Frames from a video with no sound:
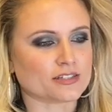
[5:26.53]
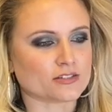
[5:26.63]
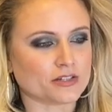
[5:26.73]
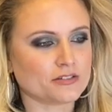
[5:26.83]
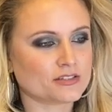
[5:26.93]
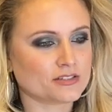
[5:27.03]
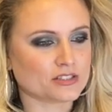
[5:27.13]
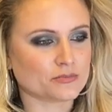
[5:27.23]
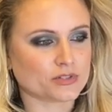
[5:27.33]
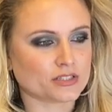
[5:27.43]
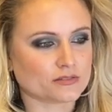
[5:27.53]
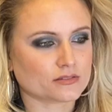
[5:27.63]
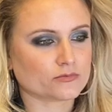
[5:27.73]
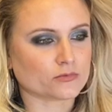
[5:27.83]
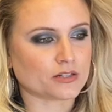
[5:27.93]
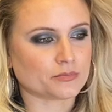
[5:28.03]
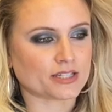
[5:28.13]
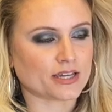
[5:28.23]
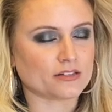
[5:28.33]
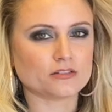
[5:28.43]
So I used to just bring raw
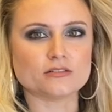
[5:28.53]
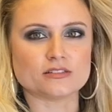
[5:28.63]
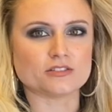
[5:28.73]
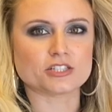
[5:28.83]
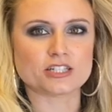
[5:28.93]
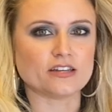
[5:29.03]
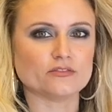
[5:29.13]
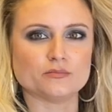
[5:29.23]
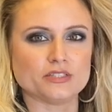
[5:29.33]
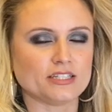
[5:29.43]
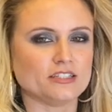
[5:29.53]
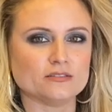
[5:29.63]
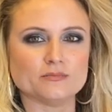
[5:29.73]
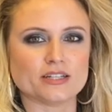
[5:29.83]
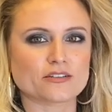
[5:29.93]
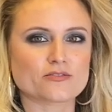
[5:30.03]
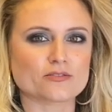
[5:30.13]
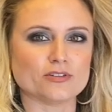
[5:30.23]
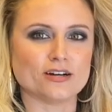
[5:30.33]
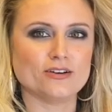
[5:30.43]
potatoes and just shave them and eat them
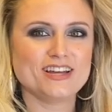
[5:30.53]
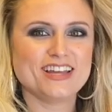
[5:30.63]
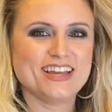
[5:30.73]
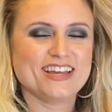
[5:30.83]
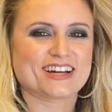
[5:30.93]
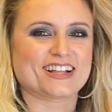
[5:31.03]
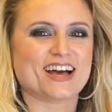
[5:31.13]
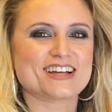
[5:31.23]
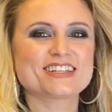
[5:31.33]
throughout class.